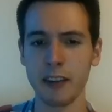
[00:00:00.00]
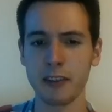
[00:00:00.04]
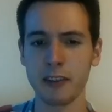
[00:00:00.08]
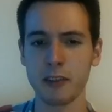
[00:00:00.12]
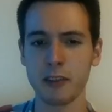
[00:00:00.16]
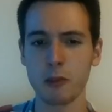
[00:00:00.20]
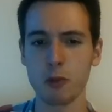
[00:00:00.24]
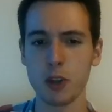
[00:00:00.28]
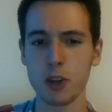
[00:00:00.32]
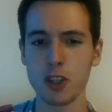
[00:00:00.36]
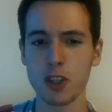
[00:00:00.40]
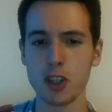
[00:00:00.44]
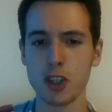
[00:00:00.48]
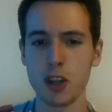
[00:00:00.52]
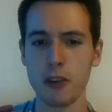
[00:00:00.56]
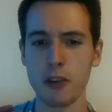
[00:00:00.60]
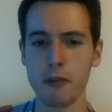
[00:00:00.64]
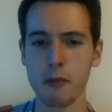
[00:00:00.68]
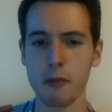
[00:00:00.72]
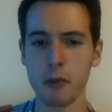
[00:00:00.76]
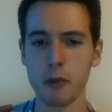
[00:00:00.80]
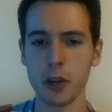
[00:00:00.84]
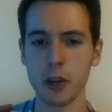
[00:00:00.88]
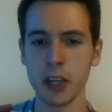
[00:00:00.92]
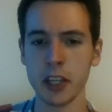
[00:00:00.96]
queen
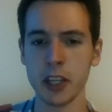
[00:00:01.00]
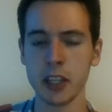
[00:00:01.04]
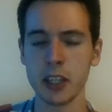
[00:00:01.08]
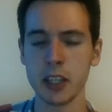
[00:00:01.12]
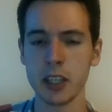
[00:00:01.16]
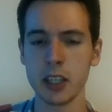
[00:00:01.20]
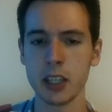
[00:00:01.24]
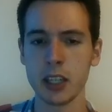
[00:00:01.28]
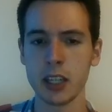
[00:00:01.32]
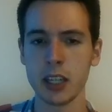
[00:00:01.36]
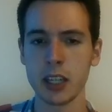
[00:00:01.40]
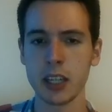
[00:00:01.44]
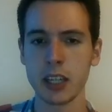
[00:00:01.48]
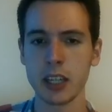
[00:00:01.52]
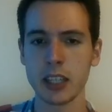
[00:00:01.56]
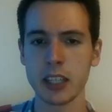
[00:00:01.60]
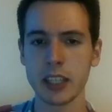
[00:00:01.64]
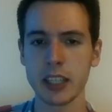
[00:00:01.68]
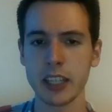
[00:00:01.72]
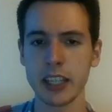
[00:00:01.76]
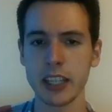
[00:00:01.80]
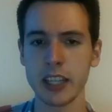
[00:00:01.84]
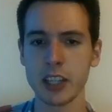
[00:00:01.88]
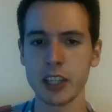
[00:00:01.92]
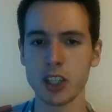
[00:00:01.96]
g3,
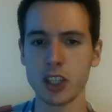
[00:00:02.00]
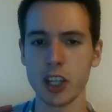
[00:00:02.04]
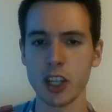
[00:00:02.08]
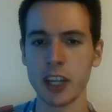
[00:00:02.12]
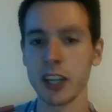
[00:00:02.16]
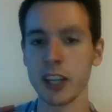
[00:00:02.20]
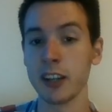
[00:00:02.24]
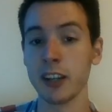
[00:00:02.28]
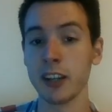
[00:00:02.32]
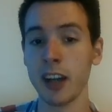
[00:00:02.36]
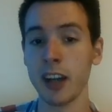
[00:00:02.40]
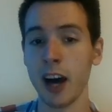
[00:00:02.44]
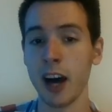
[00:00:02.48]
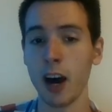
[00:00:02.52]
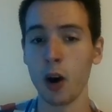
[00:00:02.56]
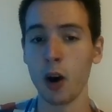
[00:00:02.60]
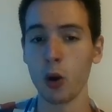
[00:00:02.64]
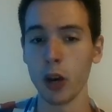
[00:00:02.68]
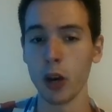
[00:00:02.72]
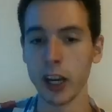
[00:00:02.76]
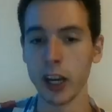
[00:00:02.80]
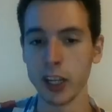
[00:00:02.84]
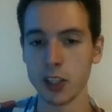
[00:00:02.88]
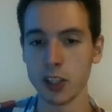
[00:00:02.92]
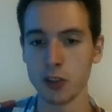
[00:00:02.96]
king h8, and now
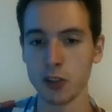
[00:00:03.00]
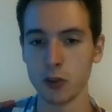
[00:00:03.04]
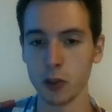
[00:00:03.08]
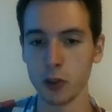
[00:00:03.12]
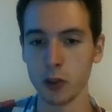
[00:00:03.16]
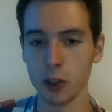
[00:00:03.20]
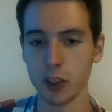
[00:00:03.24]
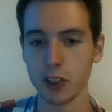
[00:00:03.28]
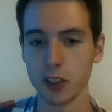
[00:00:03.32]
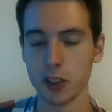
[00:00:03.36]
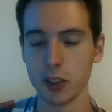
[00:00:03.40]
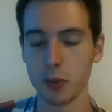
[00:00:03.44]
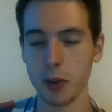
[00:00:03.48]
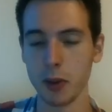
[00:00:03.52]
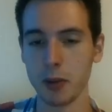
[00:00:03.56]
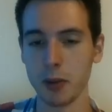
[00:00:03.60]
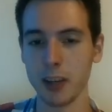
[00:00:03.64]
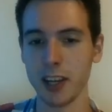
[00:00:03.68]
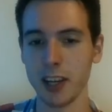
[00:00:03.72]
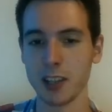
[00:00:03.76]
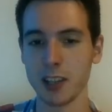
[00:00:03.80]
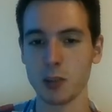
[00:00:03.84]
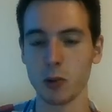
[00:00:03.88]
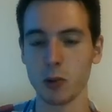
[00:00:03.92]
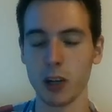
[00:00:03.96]
h4. So maybe
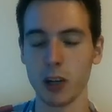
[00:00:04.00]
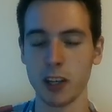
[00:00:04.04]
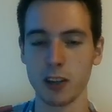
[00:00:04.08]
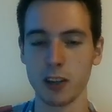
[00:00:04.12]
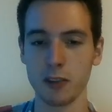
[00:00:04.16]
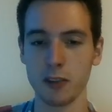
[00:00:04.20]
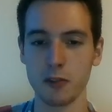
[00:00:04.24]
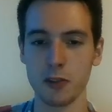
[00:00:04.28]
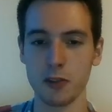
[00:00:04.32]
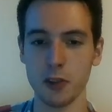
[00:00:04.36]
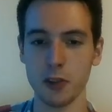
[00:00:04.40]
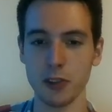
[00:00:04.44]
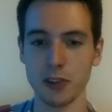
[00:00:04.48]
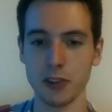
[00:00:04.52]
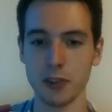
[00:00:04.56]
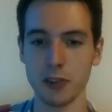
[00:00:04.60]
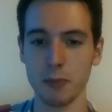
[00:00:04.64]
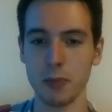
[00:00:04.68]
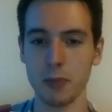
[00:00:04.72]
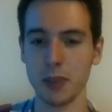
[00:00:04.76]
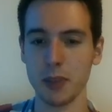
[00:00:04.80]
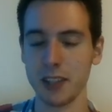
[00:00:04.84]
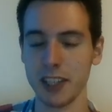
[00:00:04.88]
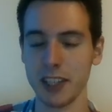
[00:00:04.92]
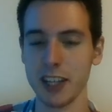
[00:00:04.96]
that's why I confused it,
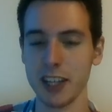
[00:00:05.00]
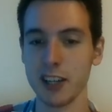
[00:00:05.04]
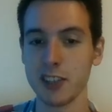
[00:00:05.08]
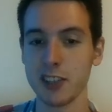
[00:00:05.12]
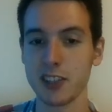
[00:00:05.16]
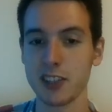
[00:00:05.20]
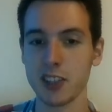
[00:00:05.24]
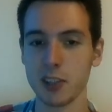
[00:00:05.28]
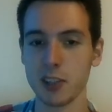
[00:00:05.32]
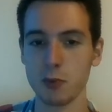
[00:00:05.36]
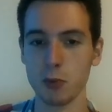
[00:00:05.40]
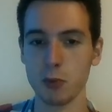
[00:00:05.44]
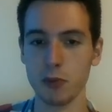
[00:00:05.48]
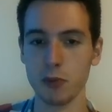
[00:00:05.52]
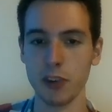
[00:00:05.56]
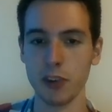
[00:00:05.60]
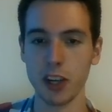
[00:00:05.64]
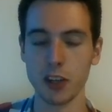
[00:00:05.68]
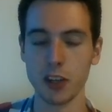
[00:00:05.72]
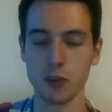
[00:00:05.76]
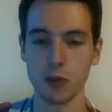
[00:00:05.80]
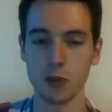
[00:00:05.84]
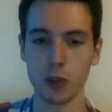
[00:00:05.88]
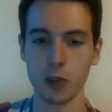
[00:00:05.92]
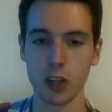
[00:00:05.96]
but there's this move
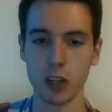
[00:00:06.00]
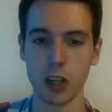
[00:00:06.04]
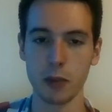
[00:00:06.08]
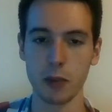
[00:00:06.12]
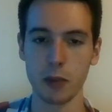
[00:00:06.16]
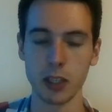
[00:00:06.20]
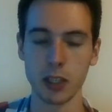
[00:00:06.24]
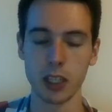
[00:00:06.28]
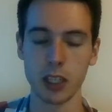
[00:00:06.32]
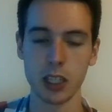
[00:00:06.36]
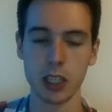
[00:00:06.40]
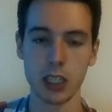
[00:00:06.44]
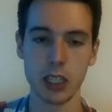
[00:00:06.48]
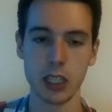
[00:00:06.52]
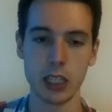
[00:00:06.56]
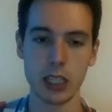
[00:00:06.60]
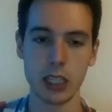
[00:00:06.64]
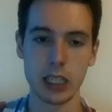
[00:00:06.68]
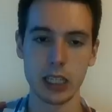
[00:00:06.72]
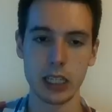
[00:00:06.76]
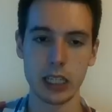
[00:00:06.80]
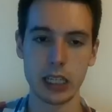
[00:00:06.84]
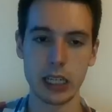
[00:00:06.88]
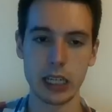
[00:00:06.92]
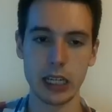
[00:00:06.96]
h4 coming.
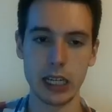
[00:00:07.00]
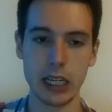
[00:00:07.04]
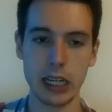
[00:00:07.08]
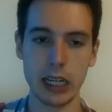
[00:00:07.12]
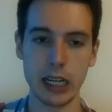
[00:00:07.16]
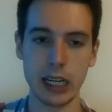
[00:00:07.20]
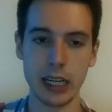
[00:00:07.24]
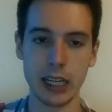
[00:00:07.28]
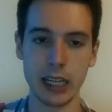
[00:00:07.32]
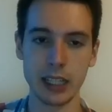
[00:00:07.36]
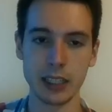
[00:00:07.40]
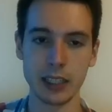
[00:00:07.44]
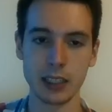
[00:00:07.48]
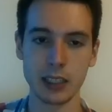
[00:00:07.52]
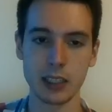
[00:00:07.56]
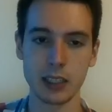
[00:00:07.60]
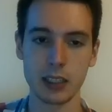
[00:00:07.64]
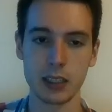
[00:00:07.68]
And